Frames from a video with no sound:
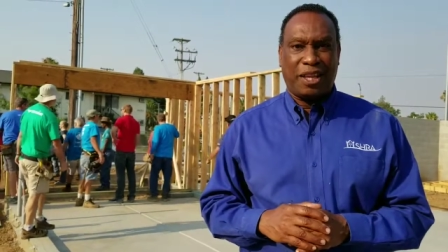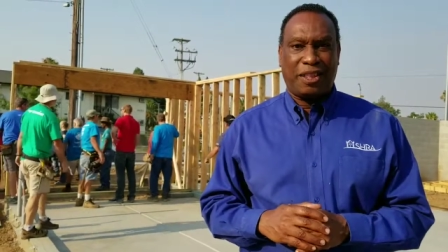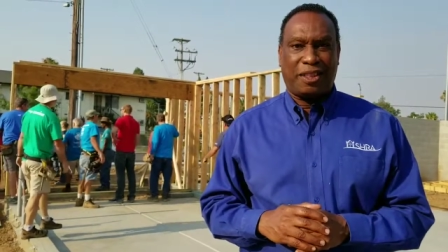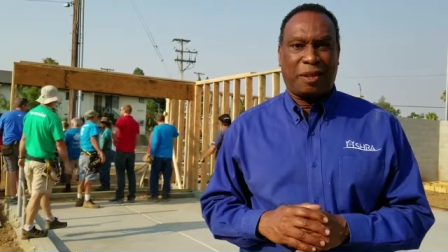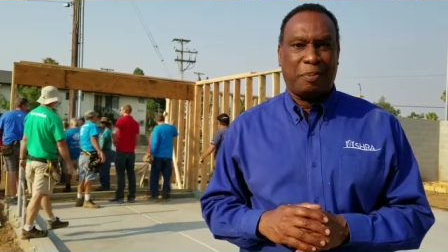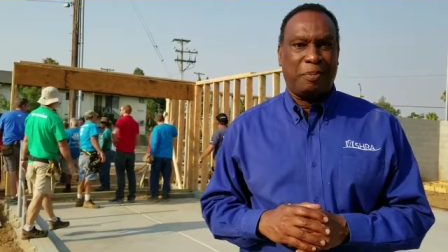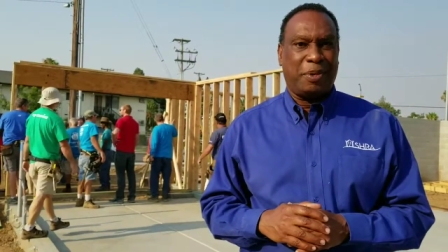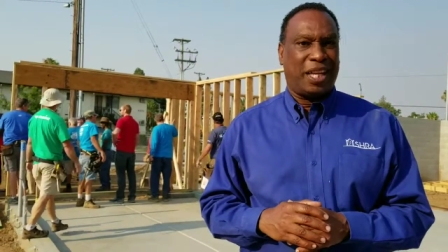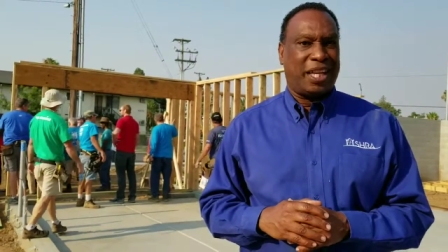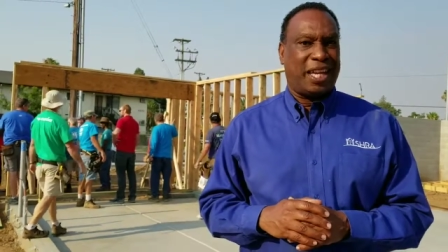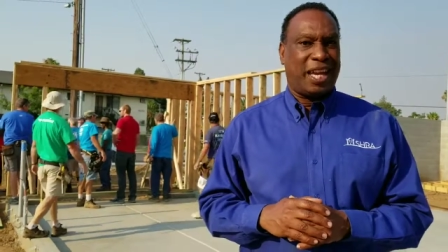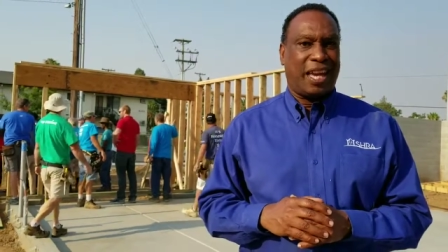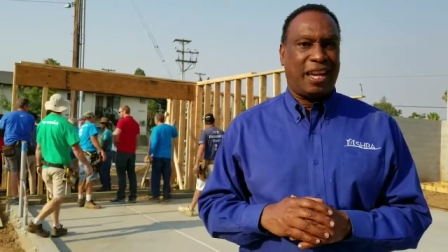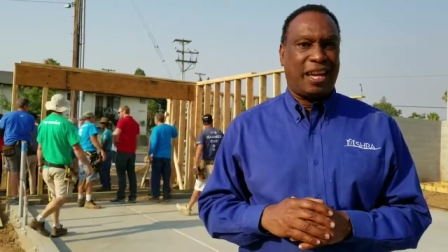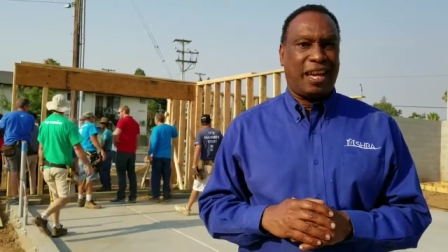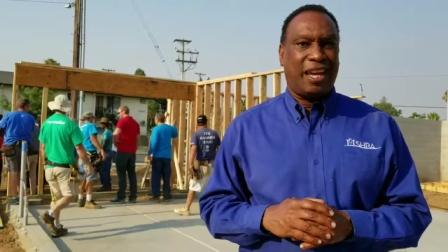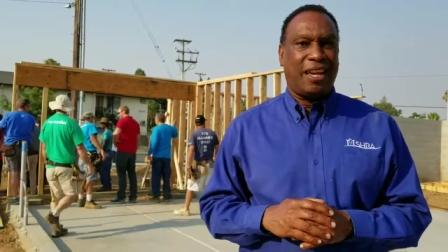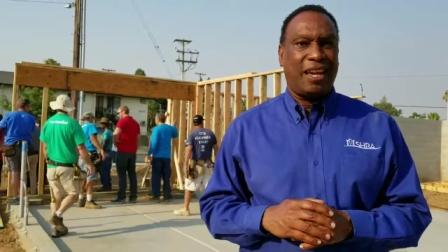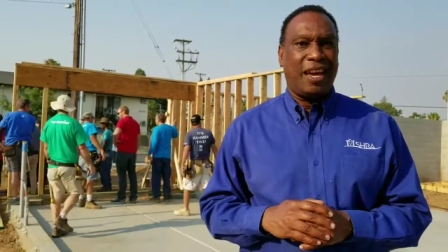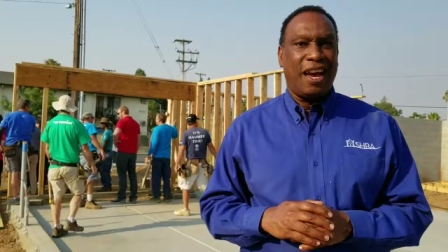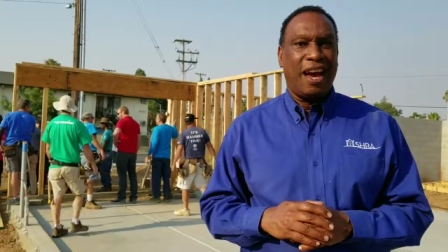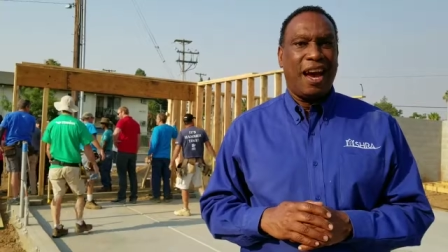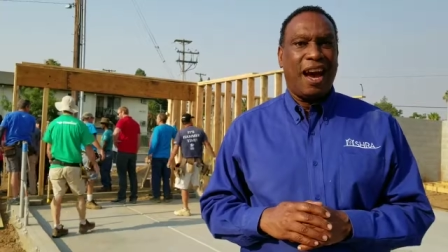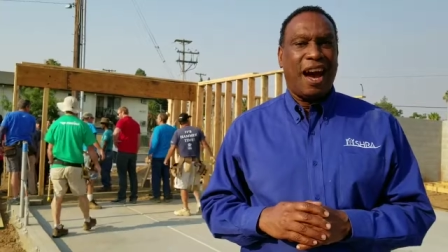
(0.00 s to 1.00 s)
the beginning
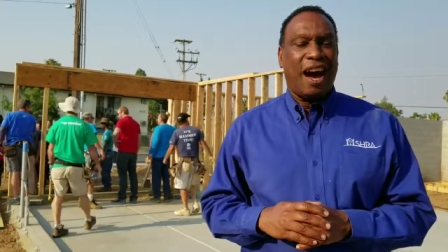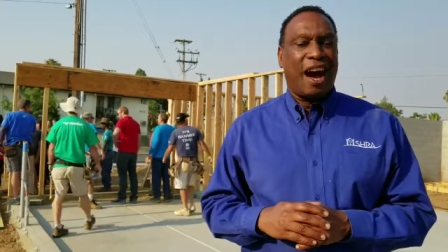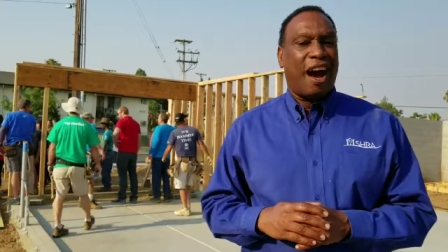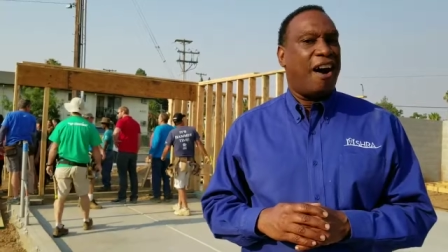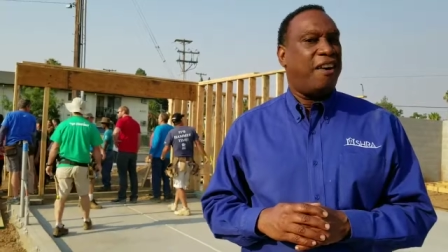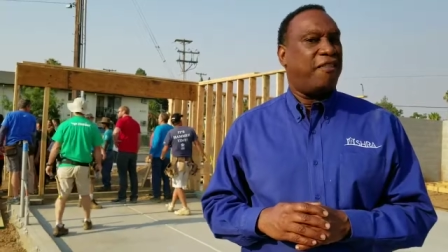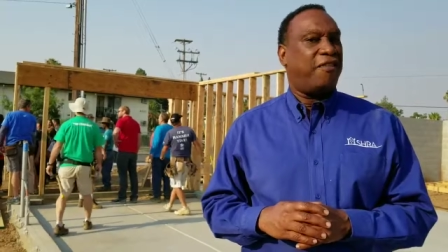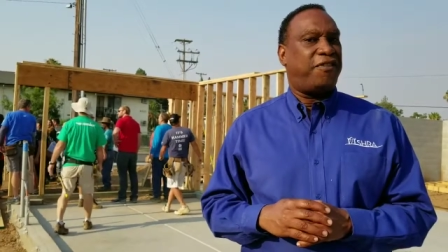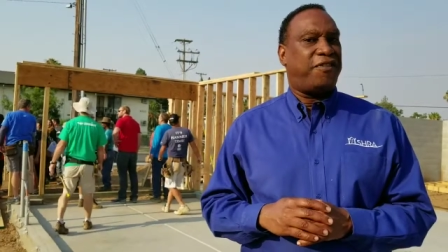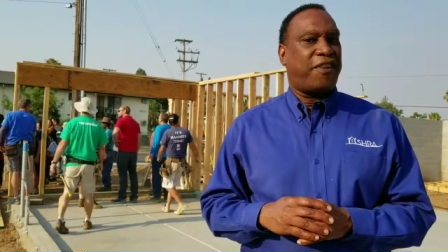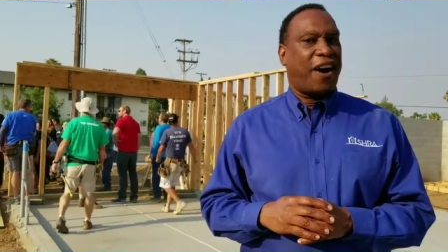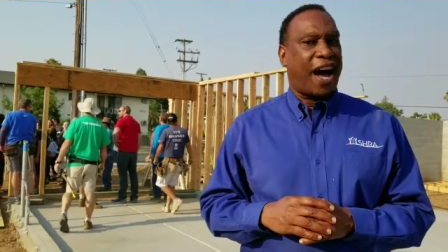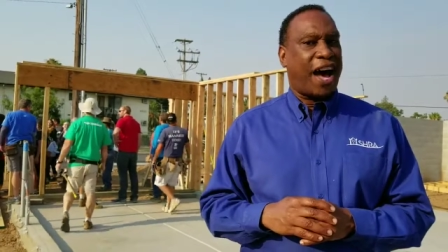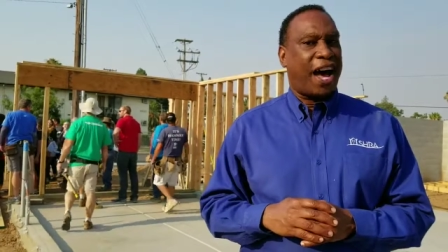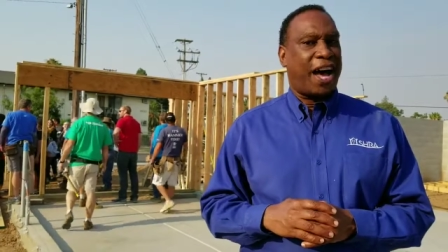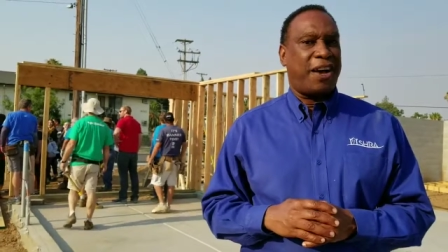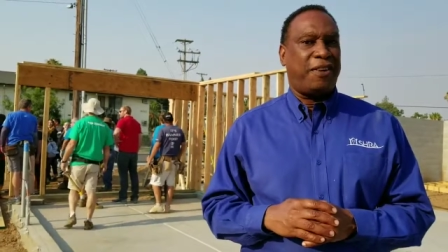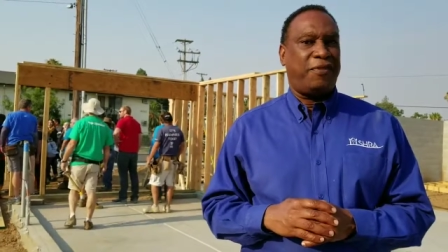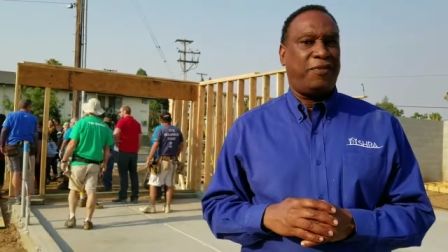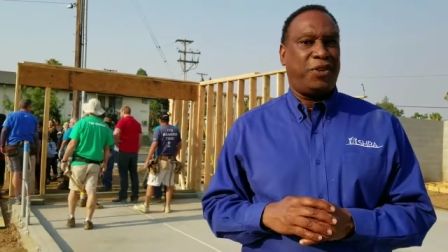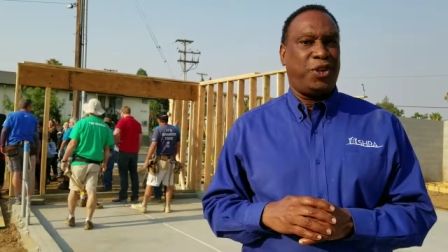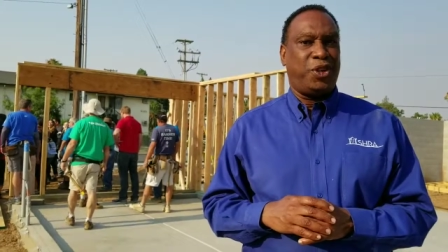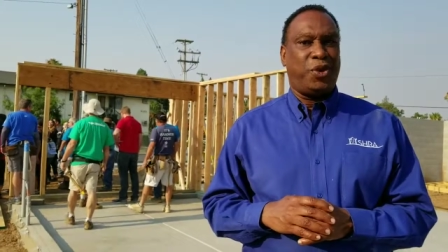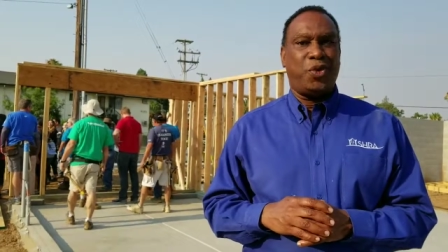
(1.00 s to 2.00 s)
of
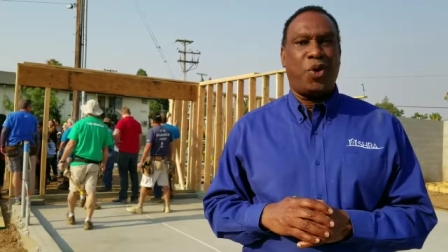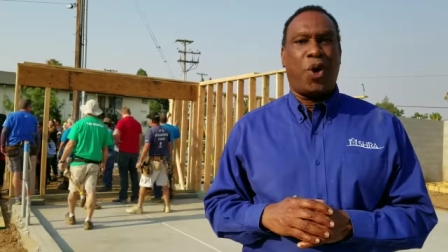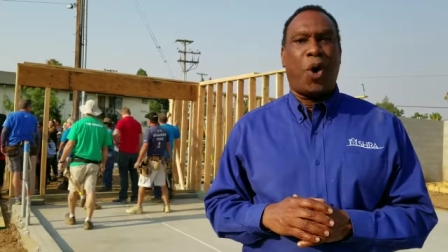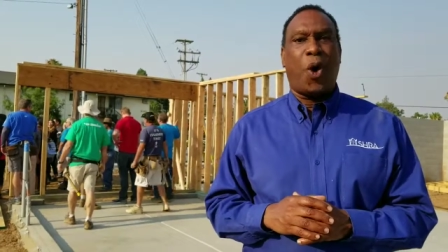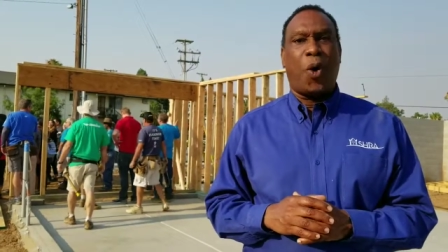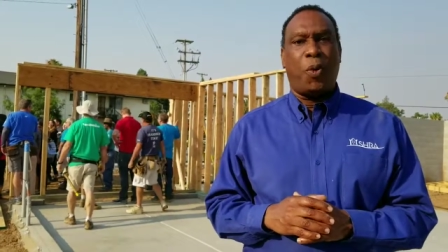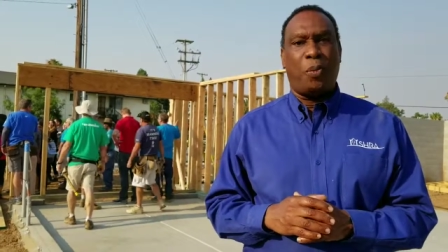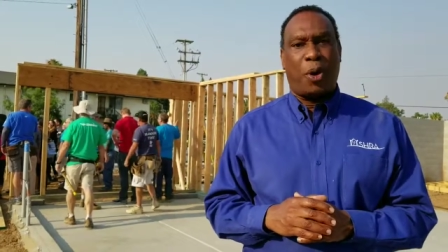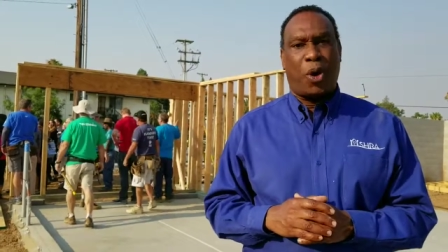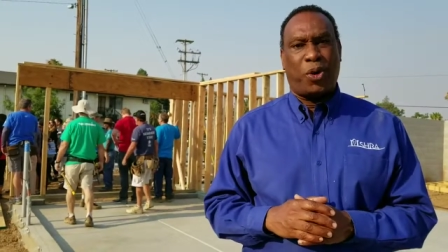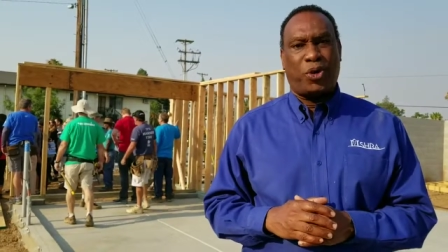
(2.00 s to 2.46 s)
five new home